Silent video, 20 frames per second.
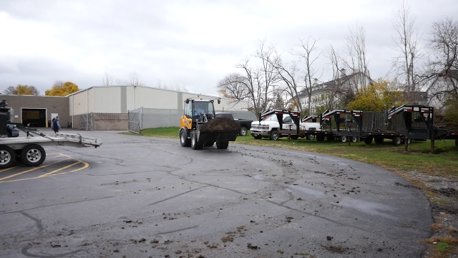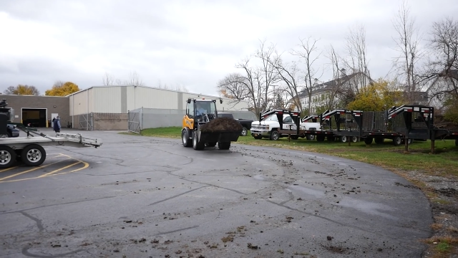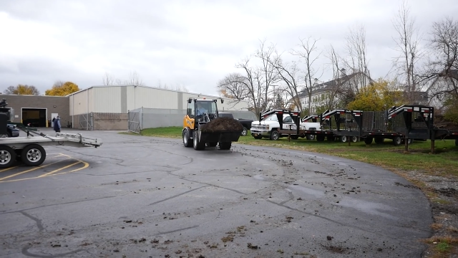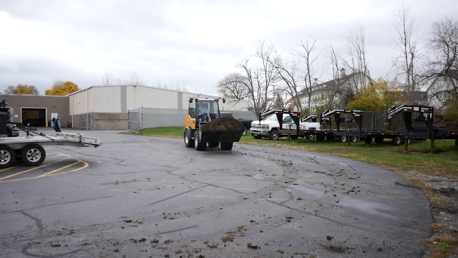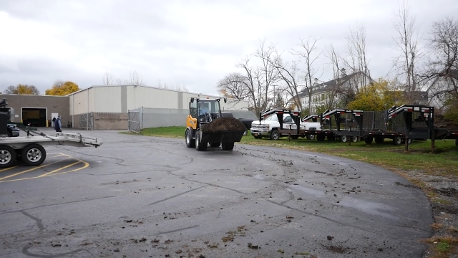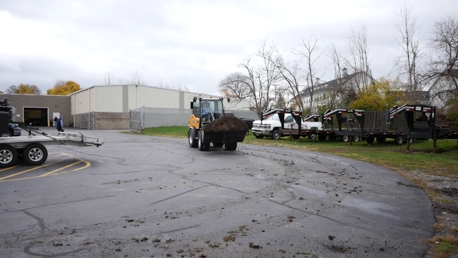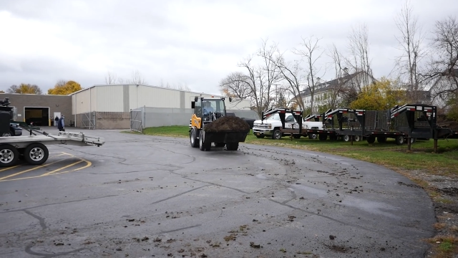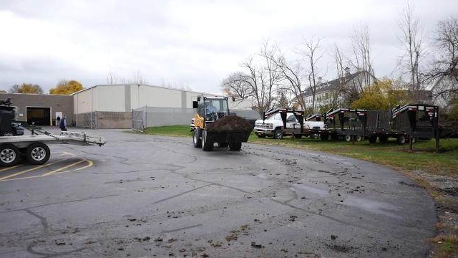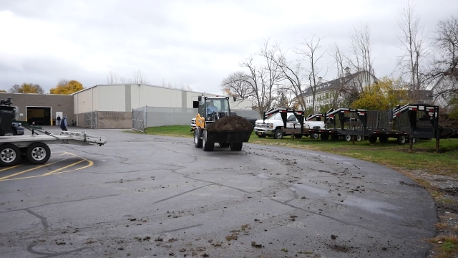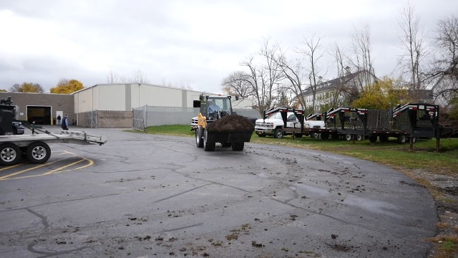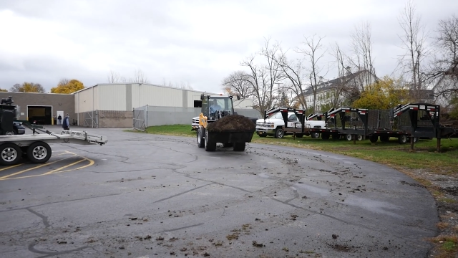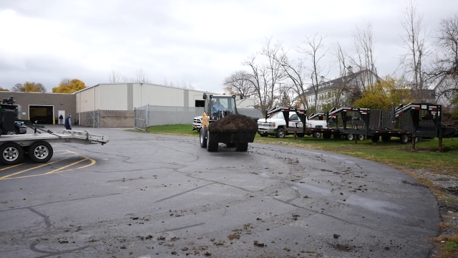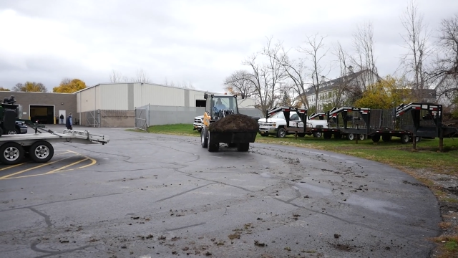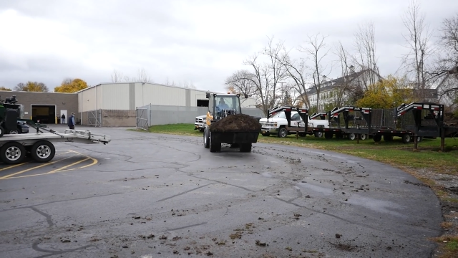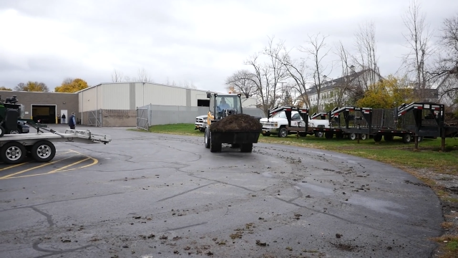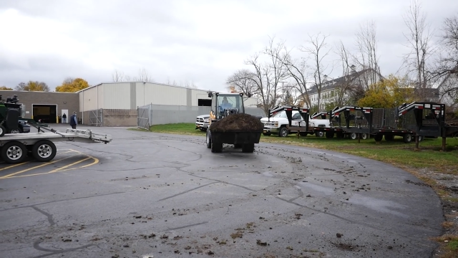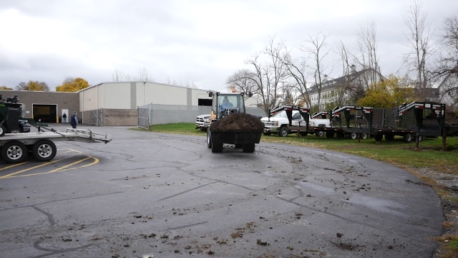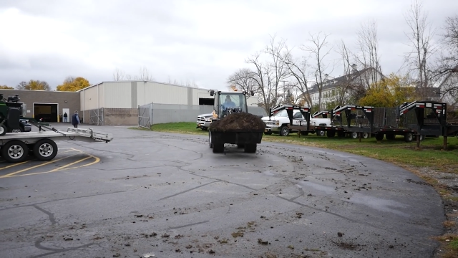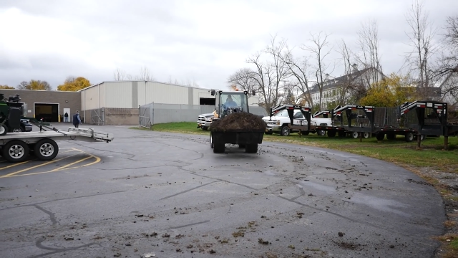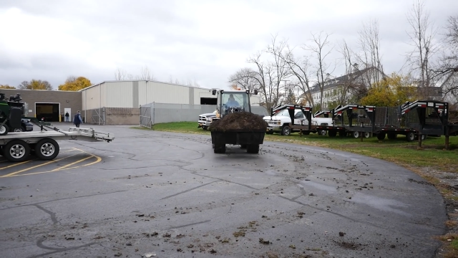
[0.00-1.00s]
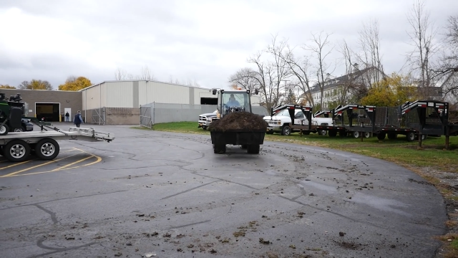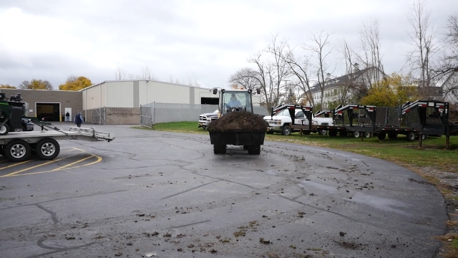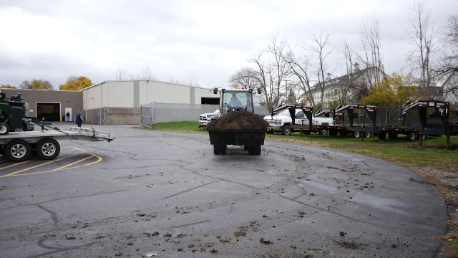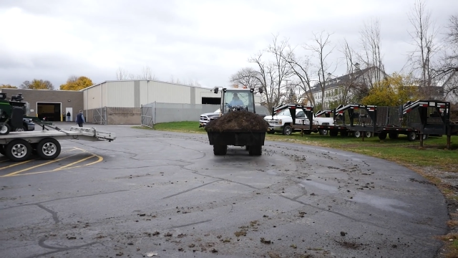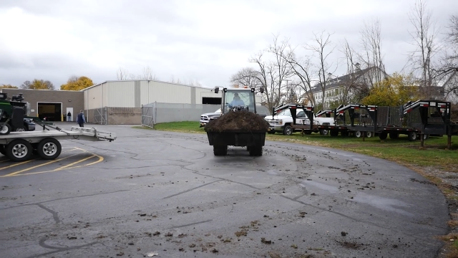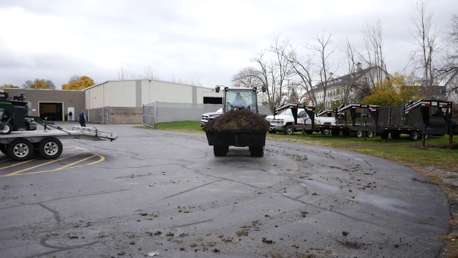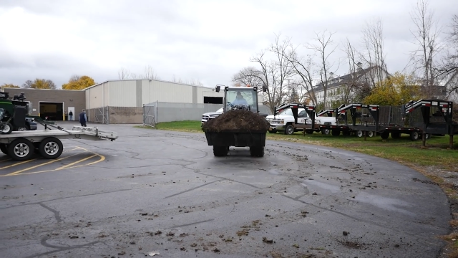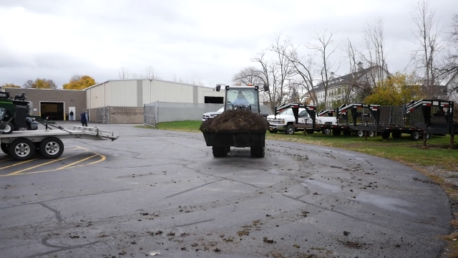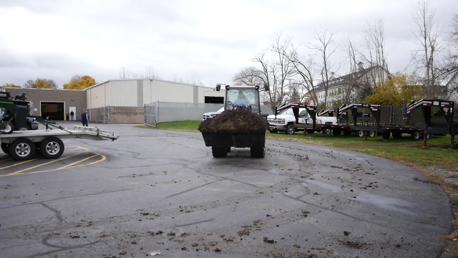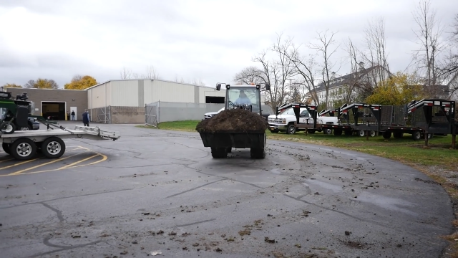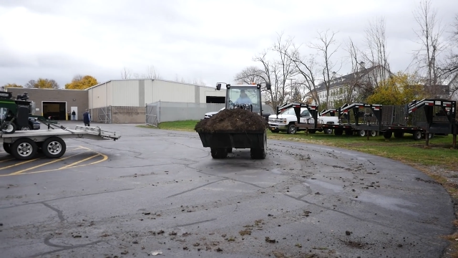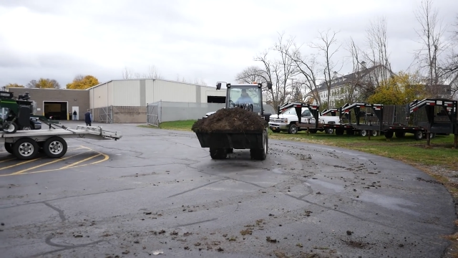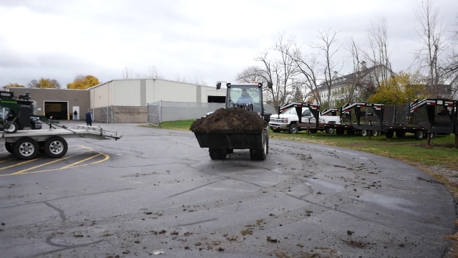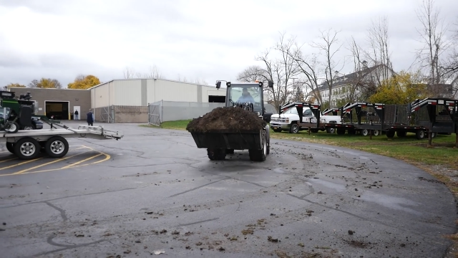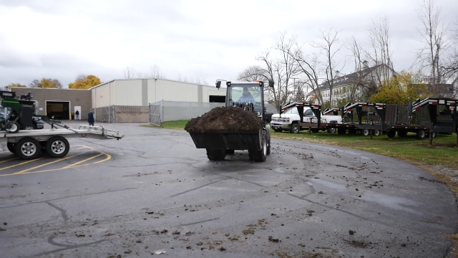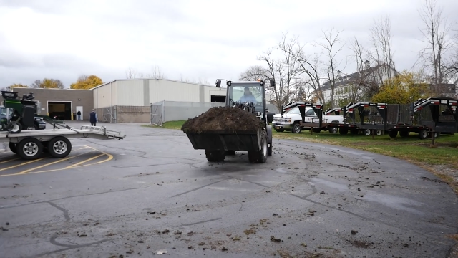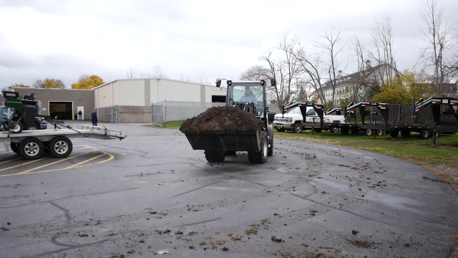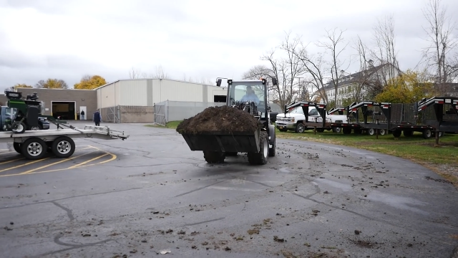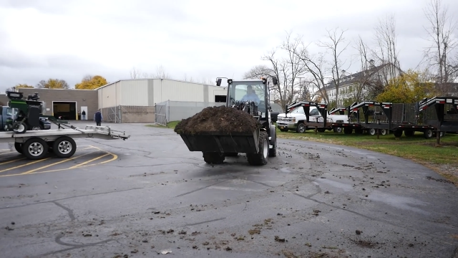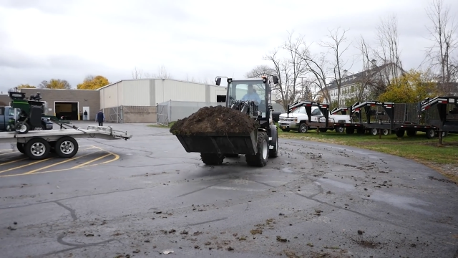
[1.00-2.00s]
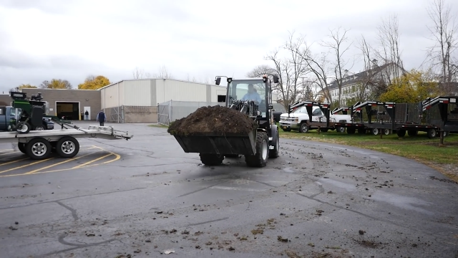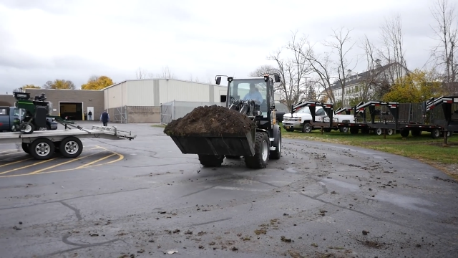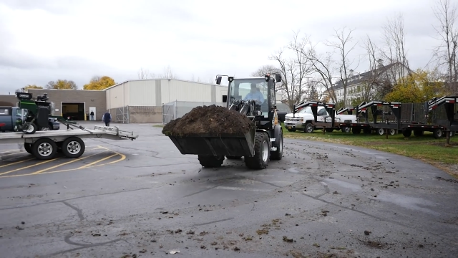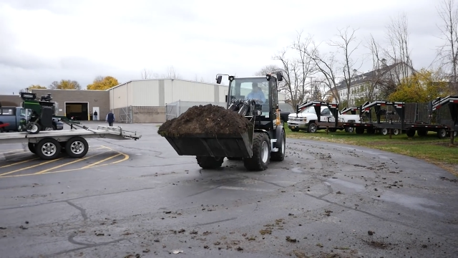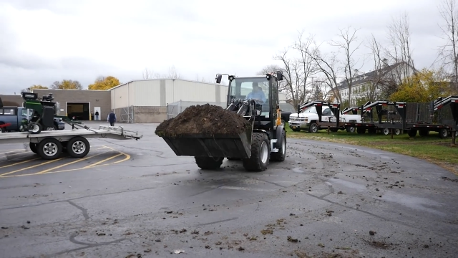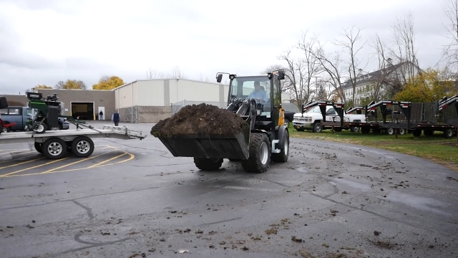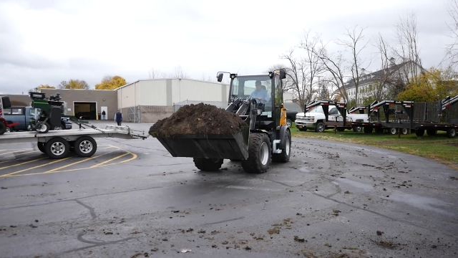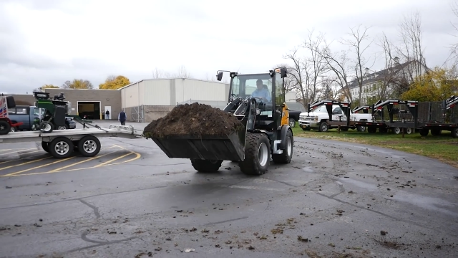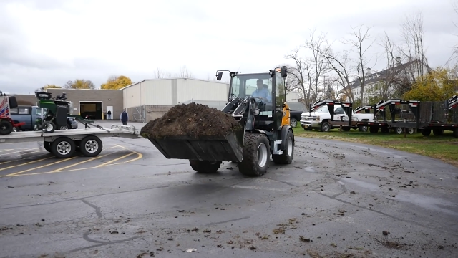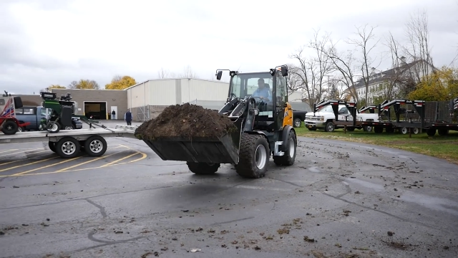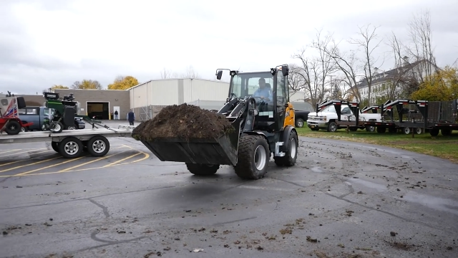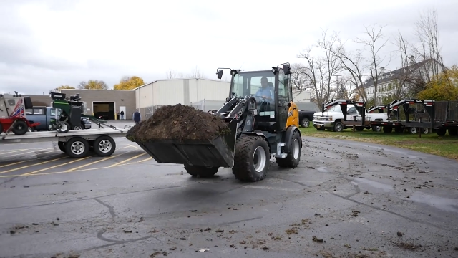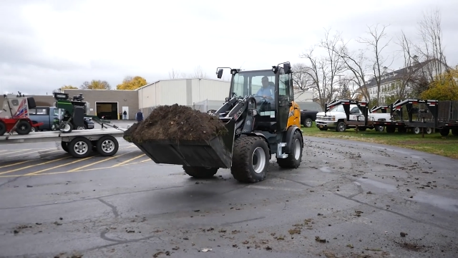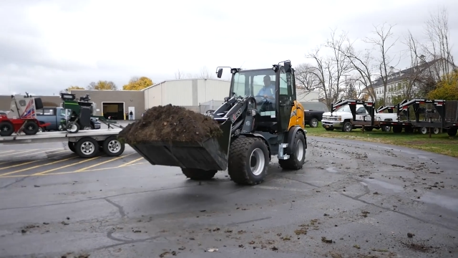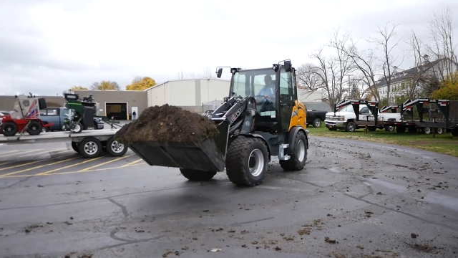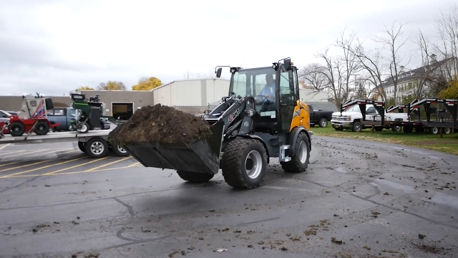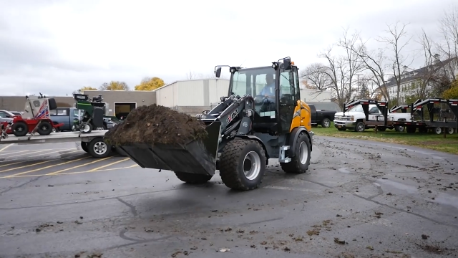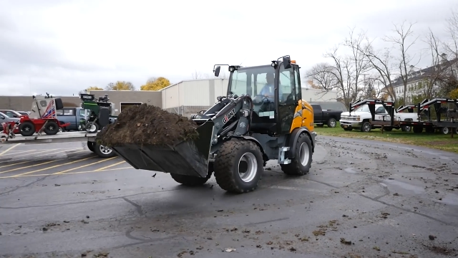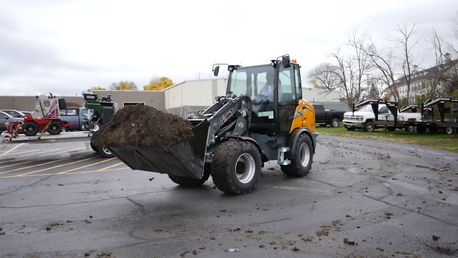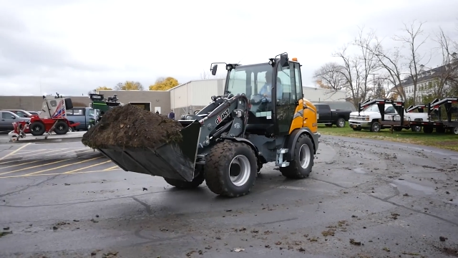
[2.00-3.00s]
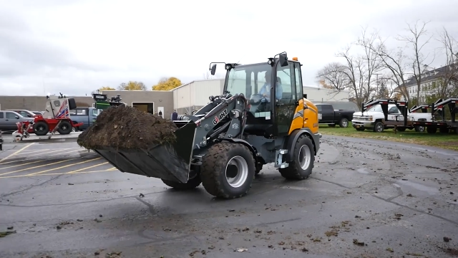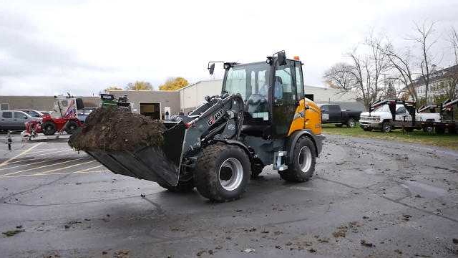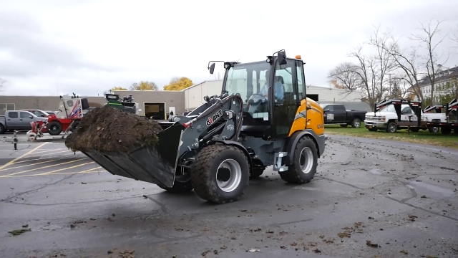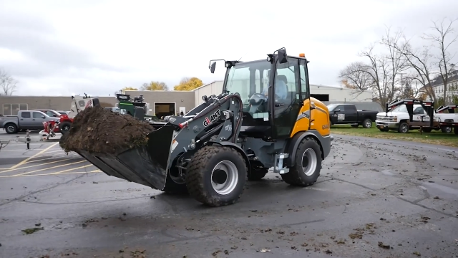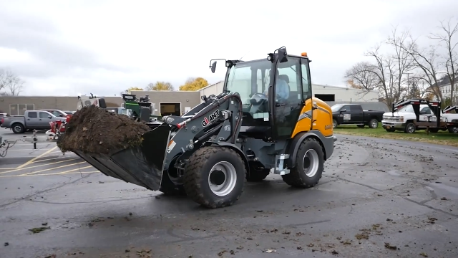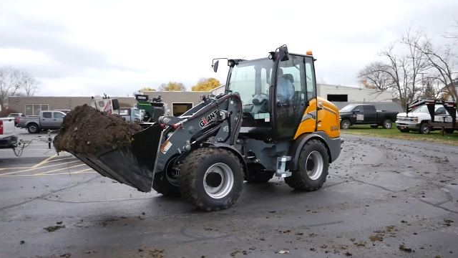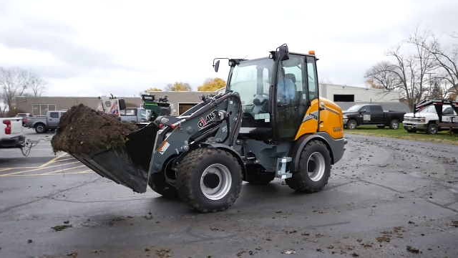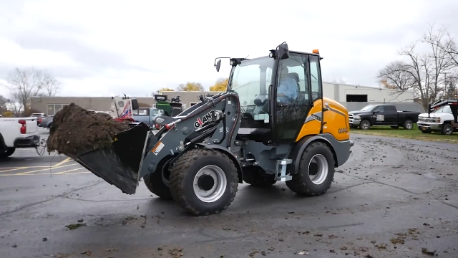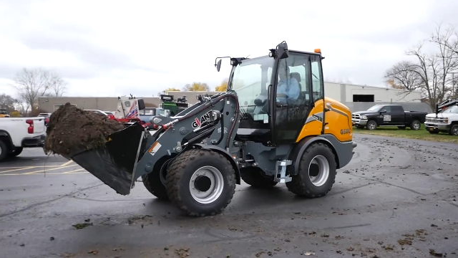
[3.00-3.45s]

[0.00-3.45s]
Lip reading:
Nobody's mouth can be seen.